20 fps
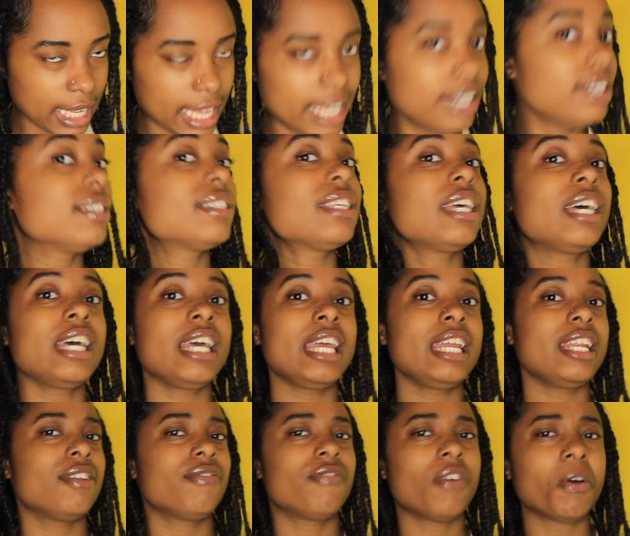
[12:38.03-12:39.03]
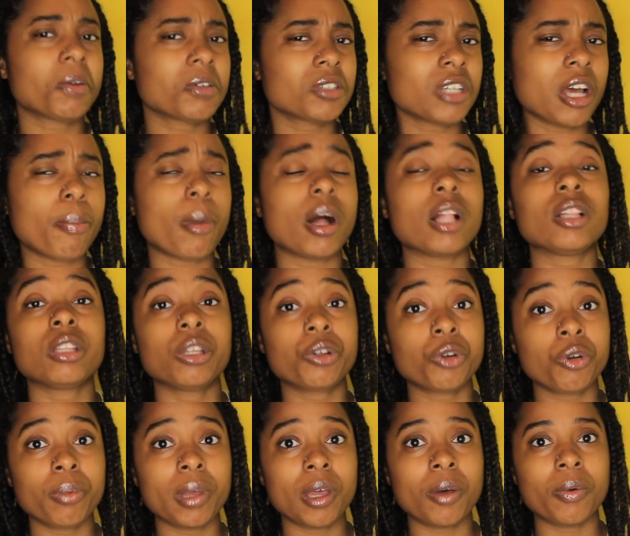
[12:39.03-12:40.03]
InDesign and Photoshop a
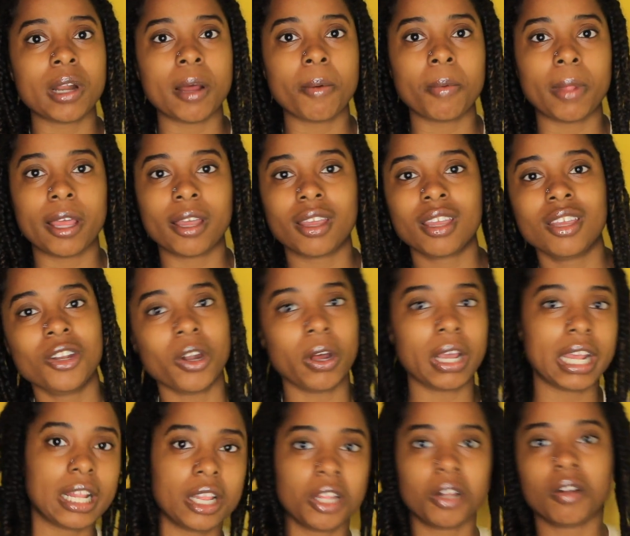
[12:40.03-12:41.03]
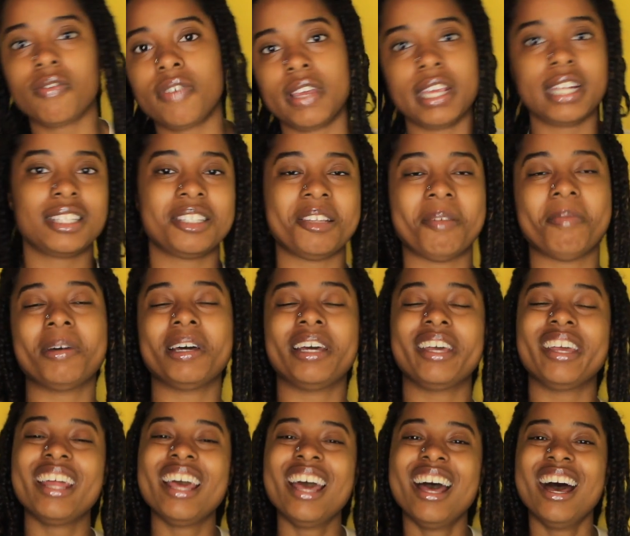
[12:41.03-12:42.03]
little bit when I'm like, you know, getting a little fancy, but